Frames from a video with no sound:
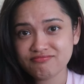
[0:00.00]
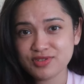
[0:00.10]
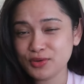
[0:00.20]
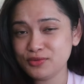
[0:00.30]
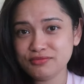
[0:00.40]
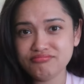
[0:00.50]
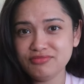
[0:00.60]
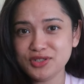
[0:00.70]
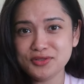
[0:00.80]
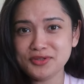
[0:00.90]
So
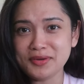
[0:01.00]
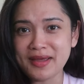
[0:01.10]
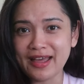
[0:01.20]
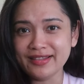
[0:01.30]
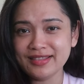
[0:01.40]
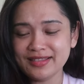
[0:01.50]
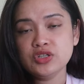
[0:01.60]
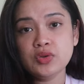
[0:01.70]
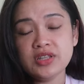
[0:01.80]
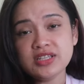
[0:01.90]
you do the math.
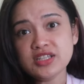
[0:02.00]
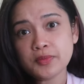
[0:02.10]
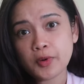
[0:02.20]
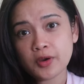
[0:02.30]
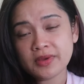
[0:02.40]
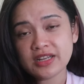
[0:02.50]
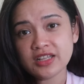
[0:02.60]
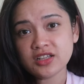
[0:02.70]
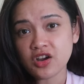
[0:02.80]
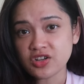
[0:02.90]
So this is a
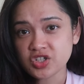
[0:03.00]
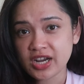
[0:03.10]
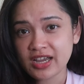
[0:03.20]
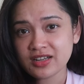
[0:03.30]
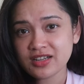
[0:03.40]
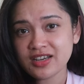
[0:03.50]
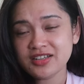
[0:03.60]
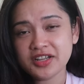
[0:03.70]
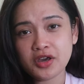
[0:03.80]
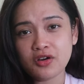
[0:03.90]
permanent contract.
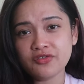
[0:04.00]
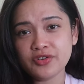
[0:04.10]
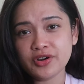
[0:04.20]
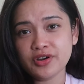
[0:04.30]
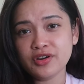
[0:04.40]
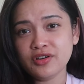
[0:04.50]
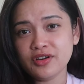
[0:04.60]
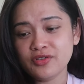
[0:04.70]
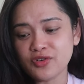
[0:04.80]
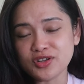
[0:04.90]
They offer
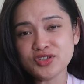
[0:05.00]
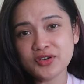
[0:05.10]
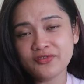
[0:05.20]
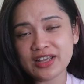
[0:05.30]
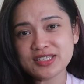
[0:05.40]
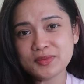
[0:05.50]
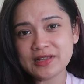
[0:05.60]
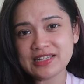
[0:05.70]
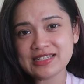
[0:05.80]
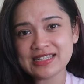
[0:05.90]
roster
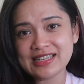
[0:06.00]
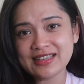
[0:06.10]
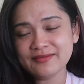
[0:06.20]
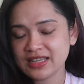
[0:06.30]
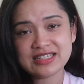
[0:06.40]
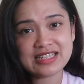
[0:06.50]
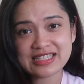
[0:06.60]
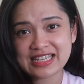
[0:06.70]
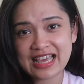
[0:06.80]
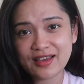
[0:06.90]
flexibility,
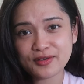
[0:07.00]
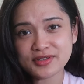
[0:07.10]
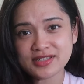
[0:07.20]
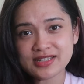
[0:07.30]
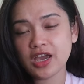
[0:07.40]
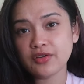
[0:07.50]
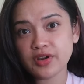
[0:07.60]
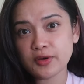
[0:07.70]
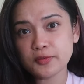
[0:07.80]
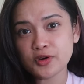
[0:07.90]
discounts,
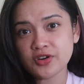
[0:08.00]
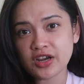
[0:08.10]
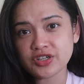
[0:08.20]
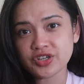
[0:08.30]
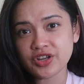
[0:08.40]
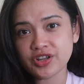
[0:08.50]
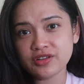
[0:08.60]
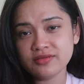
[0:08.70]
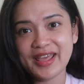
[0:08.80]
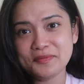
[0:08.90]
career
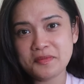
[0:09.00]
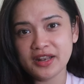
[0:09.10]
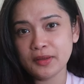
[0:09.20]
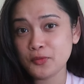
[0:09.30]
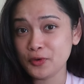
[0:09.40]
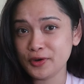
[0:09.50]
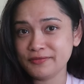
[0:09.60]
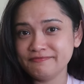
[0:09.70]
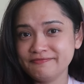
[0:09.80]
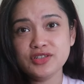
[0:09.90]
progression, and many more.
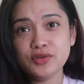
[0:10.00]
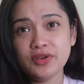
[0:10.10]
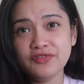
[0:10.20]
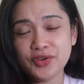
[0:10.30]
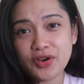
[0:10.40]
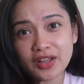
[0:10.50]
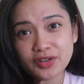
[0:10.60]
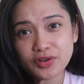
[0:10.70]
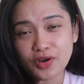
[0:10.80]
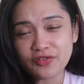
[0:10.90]
So if you got
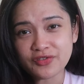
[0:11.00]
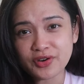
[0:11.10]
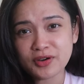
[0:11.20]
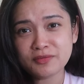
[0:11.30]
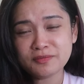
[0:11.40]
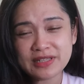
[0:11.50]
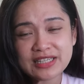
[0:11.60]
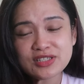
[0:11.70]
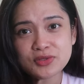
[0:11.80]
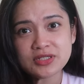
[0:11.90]
an offer,
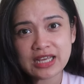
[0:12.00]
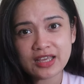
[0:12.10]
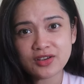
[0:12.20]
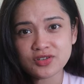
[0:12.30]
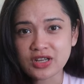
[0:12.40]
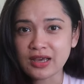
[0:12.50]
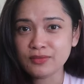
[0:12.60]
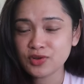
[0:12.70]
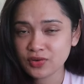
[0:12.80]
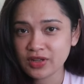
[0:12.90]
please do take your
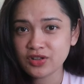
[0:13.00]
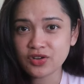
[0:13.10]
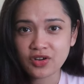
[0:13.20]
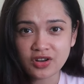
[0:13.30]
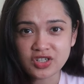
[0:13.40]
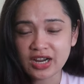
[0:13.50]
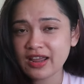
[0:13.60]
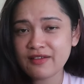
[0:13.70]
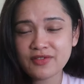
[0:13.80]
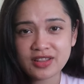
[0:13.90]
time to read your
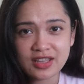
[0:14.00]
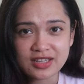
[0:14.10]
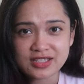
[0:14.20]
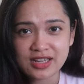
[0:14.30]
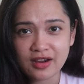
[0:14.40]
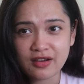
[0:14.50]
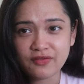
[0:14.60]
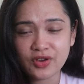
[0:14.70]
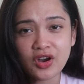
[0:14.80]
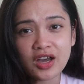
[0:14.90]
contract. Everything is there.
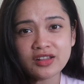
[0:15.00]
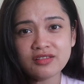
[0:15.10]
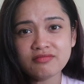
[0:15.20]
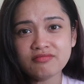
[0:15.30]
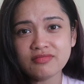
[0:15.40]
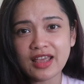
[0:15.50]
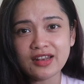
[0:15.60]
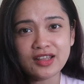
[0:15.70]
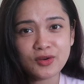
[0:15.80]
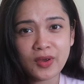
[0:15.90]
If you got
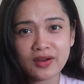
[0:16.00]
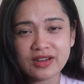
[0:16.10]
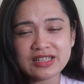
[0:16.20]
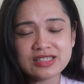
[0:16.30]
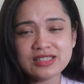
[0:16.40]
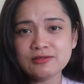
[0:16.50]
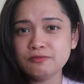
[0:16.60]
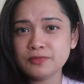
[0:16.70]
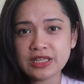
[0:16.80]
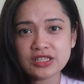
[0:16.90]
any queries,
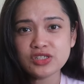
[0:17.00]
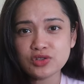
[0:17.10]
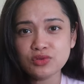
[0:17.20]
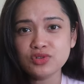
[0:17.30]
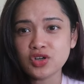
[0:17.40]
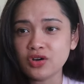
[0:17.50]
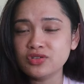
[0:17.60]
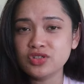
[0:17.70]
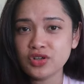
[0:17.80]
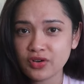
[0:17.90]
please do
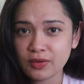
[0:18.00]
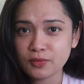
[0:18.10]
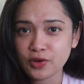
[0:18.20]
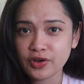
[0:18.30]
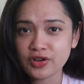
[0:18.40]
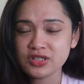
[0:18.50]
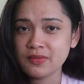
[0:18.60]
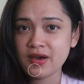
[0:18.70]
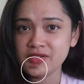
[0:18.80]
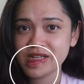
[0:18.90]
talk to your employers
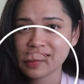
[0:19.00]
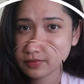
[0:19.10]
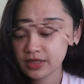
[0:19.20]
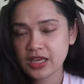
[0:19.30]
about it.